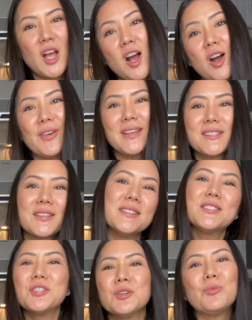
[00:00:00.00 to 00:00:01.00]
Always good
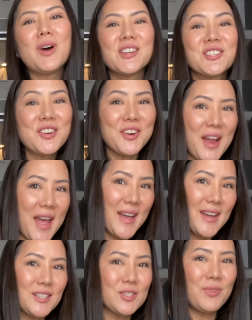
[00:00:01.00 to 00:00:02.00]
to wash your
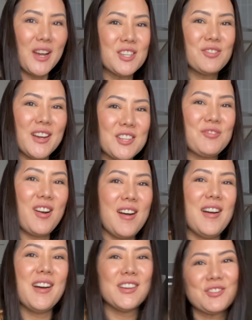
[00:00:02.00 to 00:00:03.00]
hands. Wash, wash,
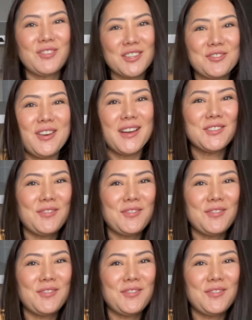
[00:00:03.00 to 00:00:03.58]
wash, wash, wash,